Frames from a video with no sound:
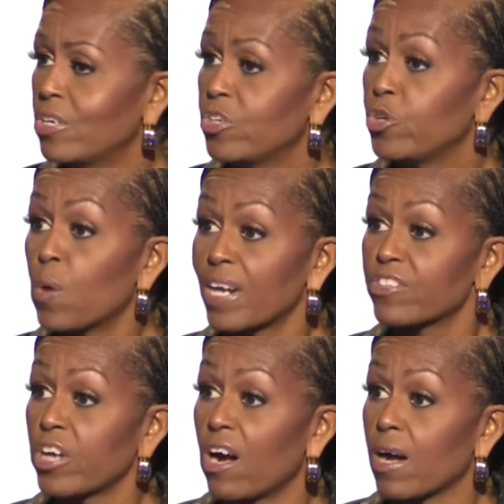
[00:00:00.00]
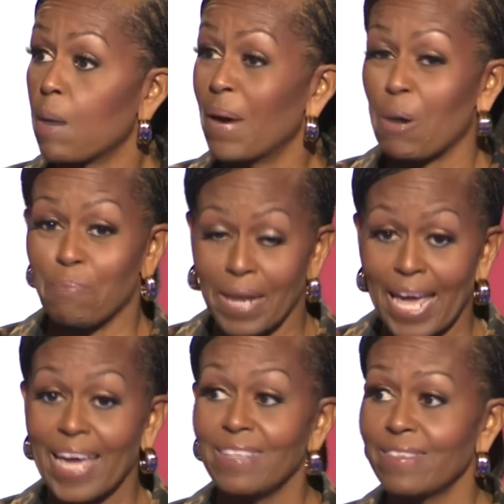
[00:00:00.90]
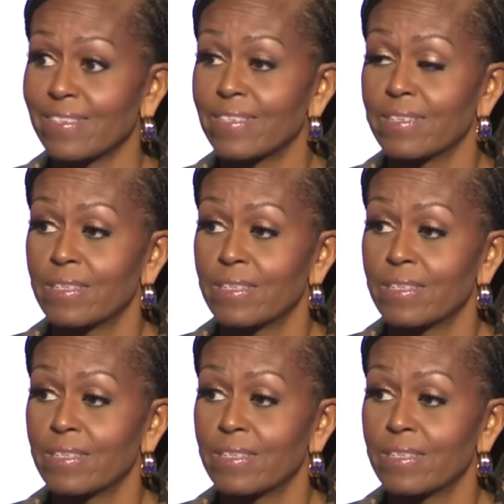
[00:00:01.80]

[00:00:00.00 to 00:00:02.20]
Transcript: You want to talk about plans?